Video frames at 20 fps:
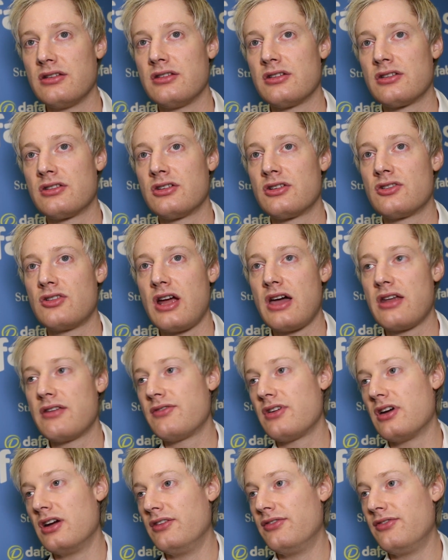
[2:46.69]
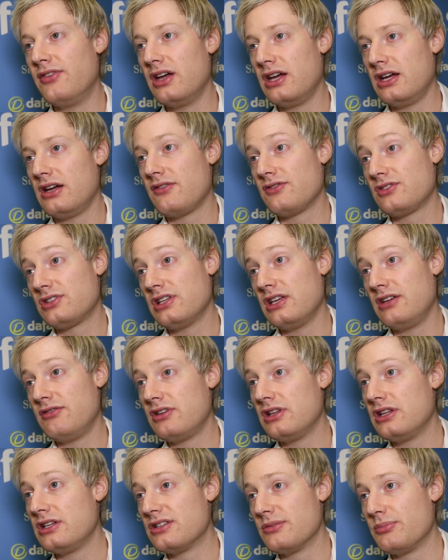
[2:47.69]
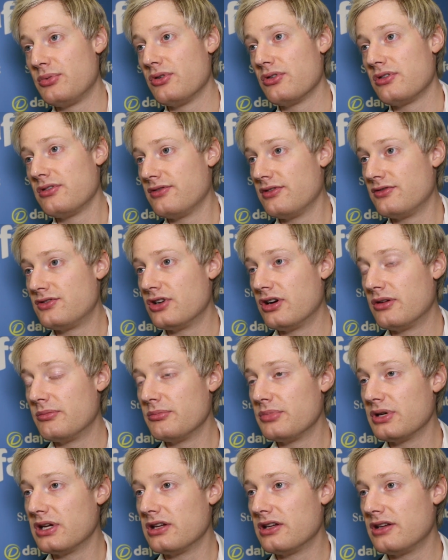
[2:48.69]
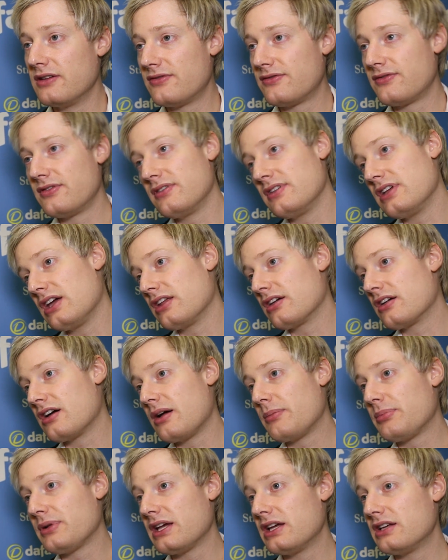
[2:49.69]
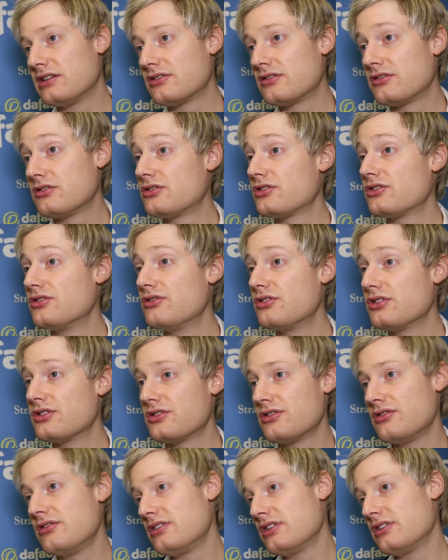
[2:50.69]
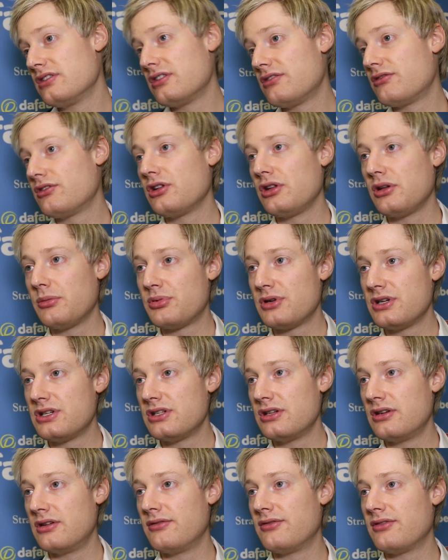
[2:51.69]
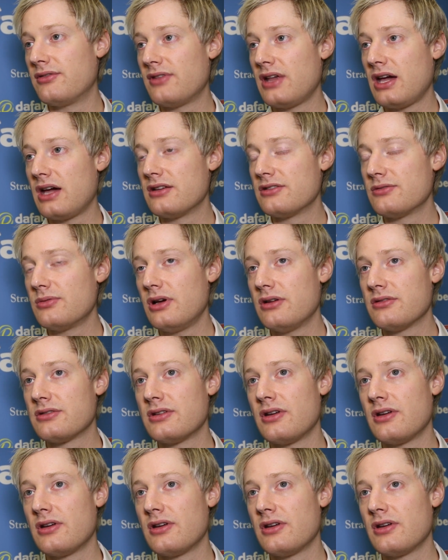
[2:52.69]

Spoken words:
The crowd are very fair, obviously really supportive of John, but if the other guy plays good snooker too, then they're really appreciative of that as well.